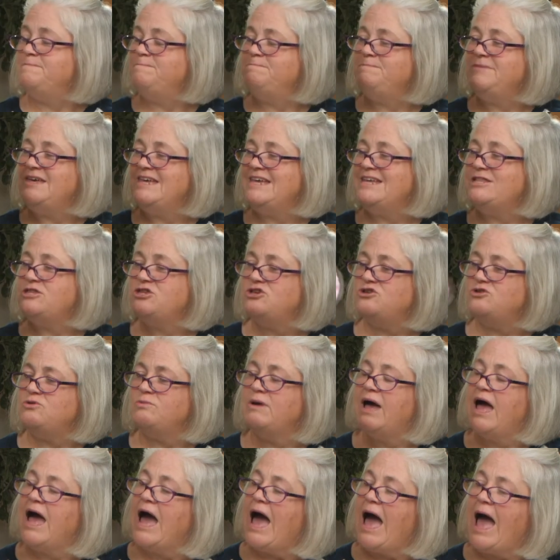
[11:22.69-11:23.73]
Me too.
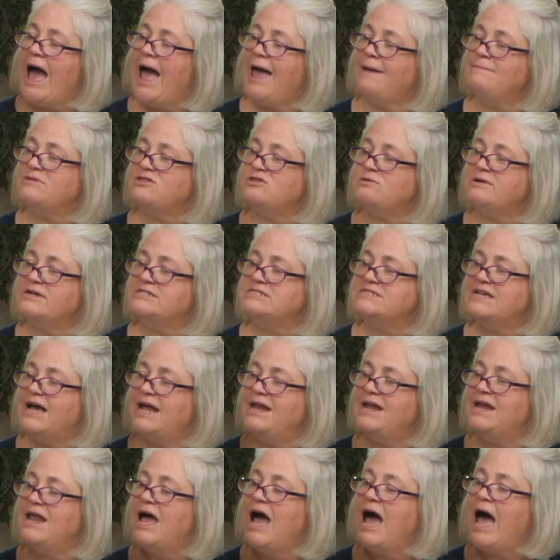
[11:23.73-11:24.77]
I'm so
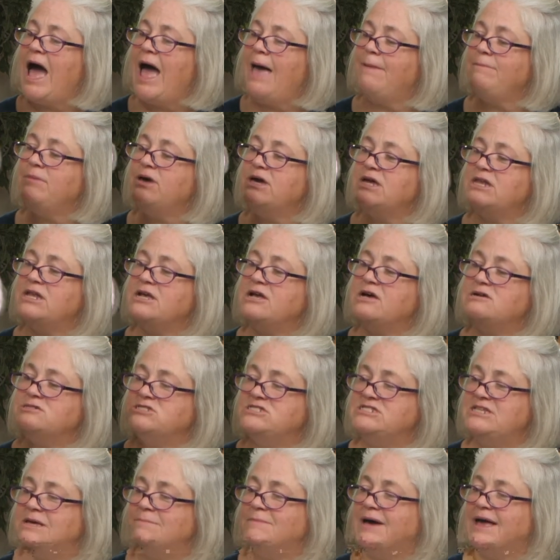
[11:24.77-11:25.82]
excited. I'm going to go
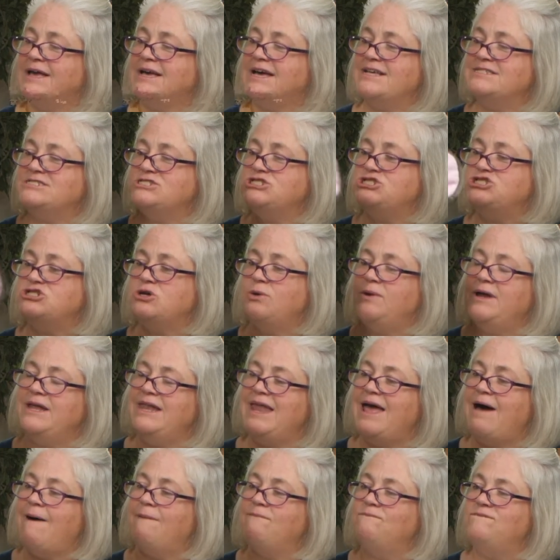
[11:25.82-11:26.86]
see my cousin Joey
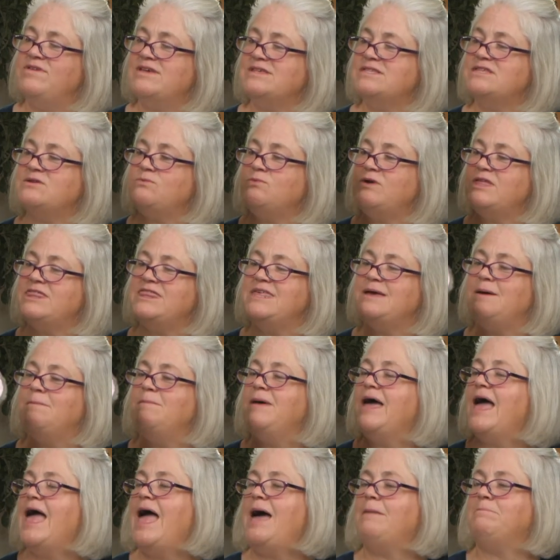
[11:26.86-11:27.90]
now and visit with him
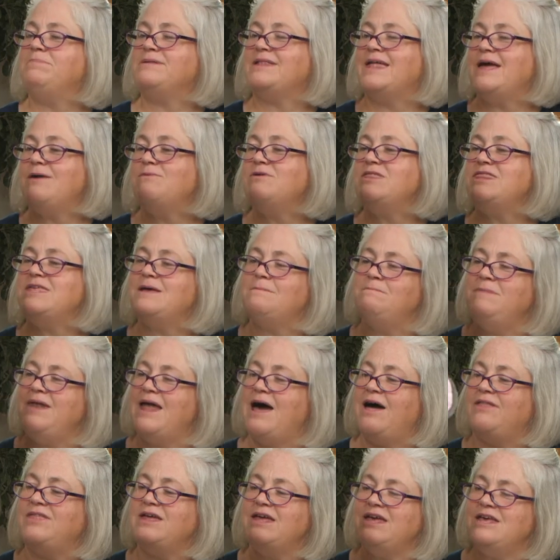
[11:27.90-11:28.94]
and play with him
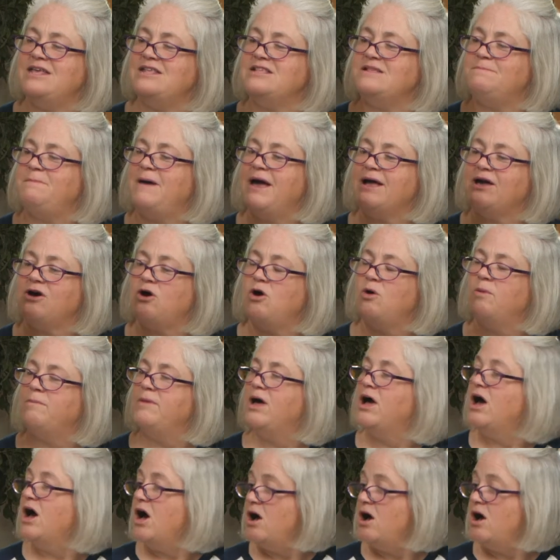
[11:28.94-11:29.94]
now that he's back home.